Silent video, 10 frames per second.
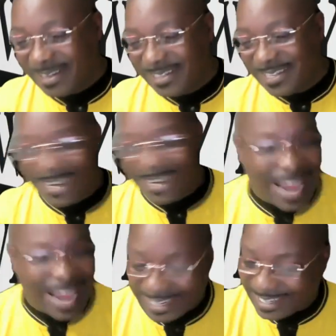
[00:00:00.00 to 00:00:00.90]

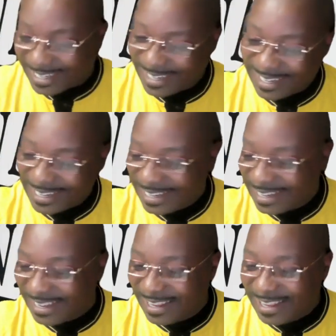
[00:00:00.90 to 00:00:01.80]
tonight.
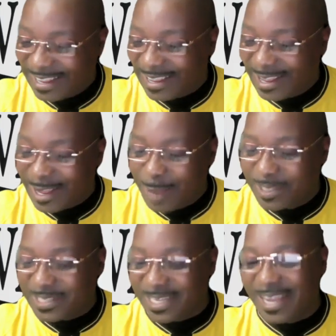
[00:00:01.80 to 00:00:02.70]
I'm going
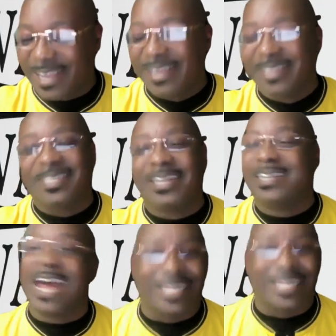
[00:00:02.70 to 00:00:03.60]
to say
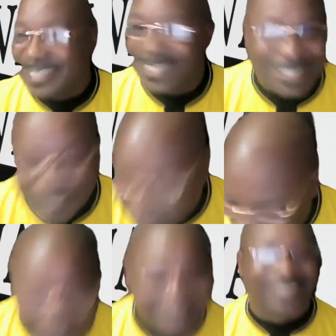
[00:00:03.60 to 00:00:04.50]
tonight.
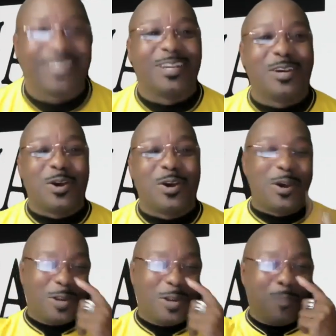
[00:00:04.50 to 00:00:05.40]

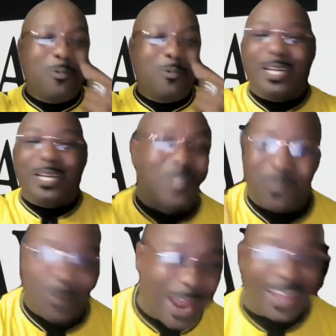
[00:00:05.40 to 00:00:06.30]
Number one is to
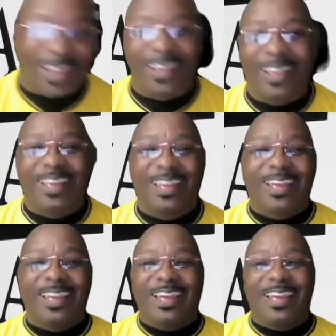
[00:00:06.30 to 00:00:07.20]
pray.
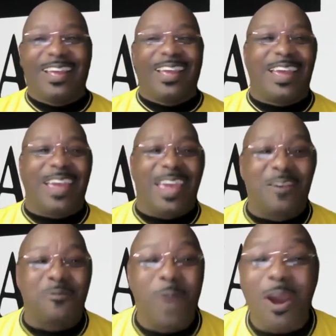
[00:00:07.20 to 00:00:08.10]

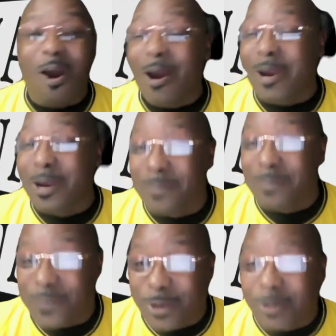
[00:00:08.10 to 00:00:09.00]
If we are
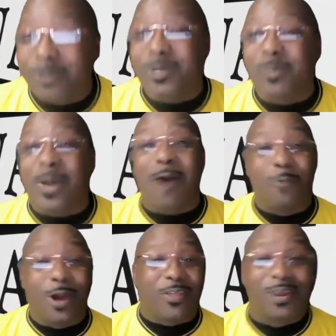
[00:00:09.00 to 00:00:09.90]
confused about
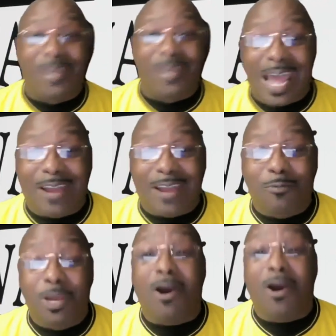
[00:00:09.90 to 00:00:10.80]
whether or not
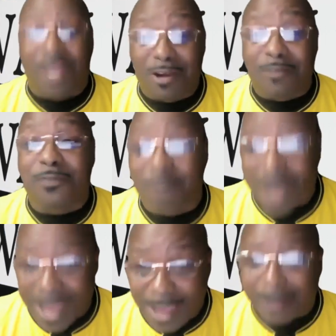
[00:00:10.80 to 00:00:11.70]
we are hearing from
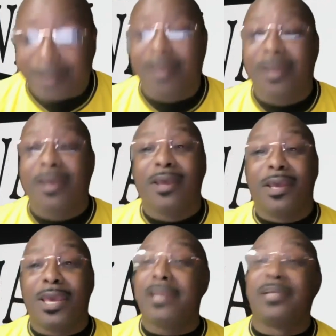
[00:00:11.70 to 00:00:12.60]
God,
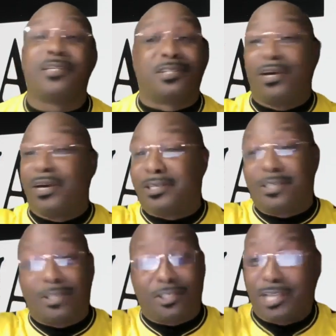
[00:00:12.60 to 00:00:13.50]
it is good
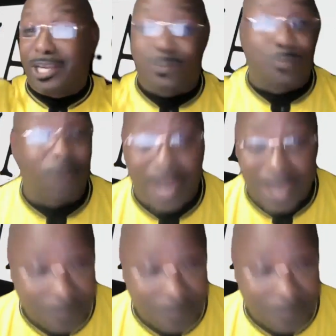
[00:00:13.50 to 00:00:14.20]
to just pray